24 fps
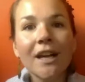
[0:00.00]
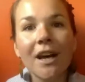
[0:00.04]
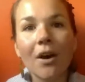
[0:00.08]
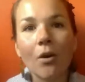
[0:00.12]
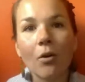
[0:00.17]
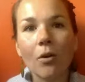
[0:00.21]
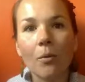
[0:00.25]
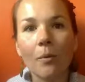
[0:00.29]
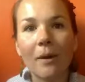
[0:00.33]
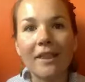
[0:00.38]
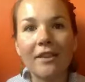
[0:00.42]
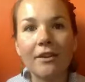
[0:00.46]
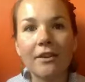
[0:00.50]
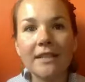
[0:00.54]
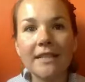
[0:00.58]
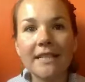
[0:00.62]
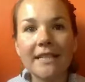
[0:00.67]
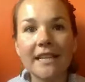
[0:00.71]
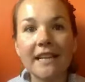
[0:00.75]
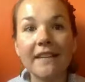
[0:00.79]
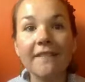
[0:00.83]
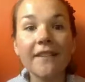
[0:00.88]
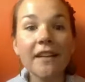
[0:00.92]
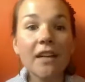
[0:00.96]
or whether
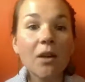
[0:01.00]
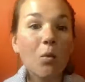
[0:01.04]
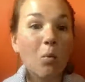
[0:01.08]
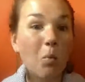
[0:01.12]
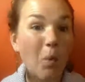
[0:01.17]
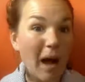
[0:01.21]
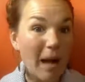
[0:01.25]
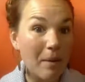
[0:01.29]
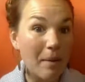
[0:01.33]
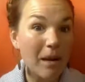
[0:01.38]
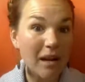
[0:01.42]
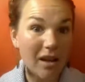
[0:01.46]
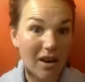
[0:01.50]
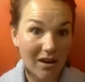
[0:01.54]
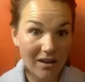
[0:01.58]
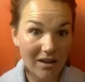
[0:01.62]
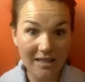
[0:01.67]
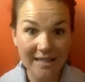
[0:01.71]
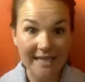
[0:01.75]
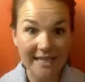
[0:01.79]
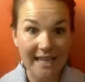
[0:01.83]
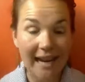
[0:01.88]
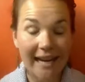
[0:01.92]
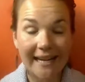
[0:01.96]
it's even a webinar
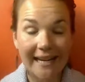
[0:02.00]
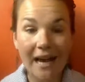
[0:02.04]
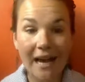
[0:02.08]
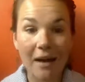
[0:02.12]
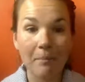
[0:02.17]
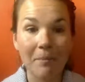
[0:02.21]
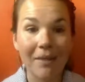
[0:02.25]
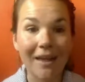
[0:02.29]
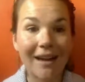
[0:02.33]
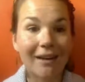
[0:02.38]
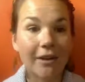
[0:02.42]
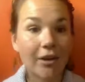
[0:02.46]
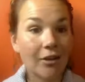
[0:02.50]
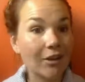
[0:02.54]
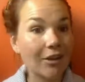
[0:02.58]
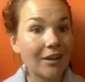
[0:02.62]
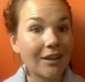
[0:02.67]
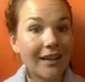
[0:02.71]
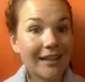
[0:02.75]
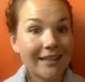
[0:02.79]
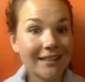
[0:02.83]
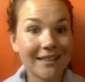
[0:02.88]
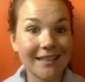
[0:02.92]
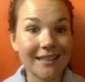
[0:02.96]
sign up that you're
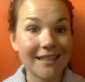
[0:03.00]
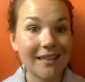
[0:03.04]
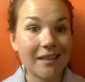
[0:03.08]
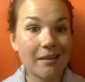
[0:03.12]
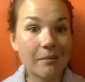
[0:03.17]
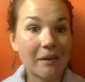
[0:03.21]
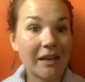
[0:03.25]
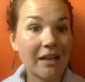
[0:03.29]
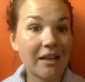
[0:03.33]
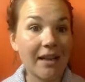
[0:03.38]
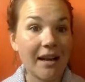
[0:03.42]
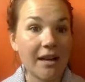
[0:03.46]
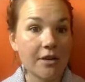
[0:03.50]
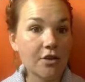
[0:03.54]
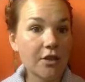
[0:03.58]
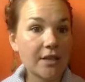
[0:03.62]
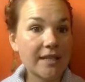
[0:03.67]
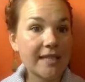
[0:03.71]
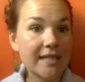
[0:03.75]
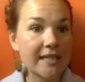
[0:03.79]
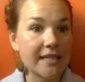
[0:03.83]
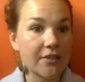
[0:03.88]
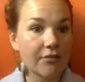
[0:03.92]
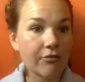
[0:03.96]
collecting email
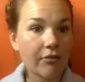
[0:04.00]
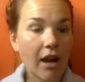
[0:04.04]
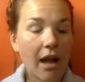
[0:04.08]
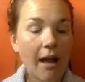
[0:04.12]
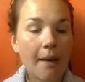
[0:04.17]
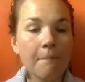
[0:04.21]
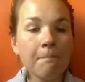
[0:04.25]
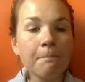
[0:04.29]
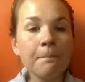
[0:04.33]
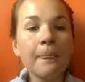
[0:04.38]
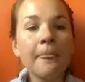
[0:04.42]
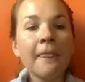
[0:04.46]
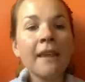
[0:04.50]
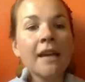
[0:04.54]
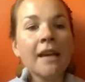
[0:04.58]
addresses from,